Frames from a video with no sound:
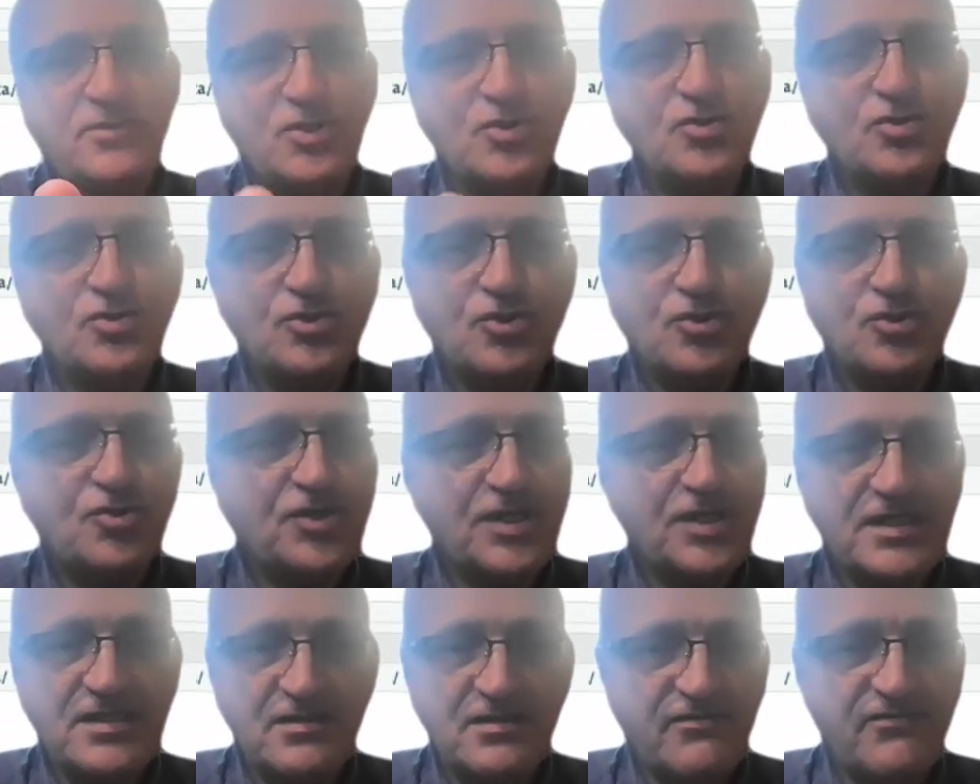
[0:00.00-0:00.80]
you
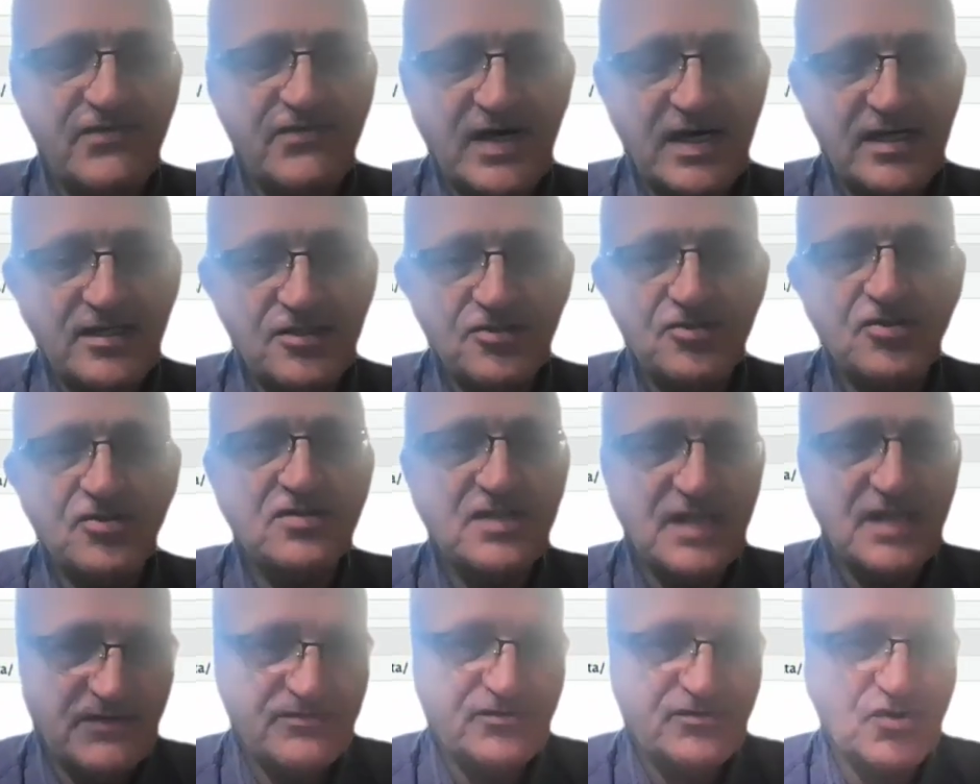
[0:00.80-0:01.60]
create the file, you
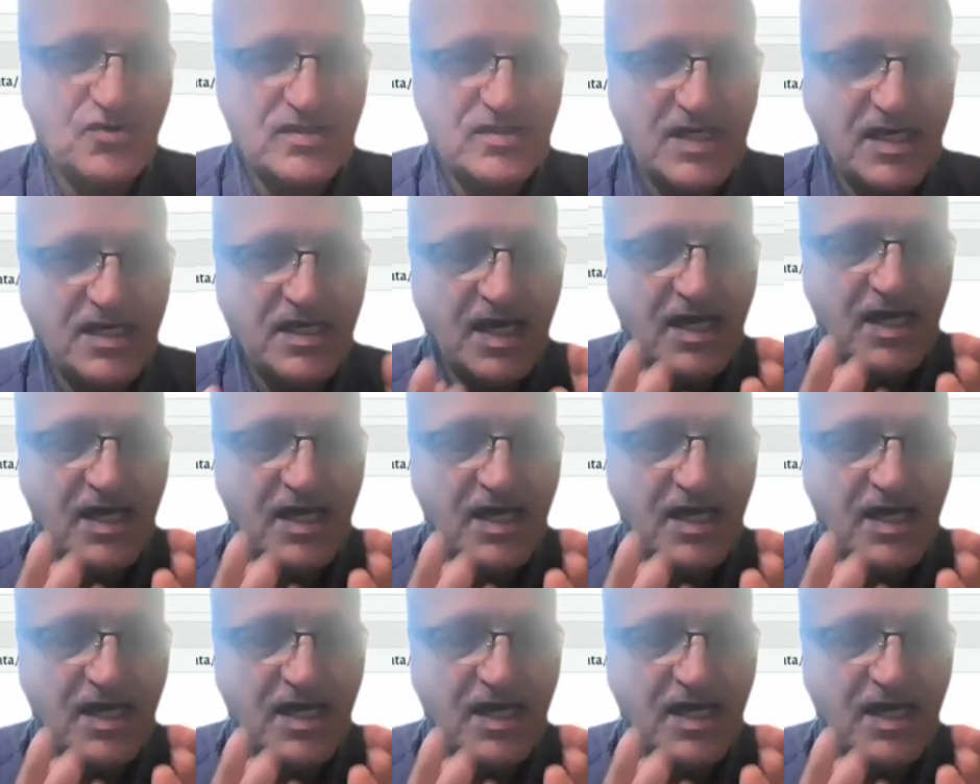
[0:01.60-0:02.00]
don't have to say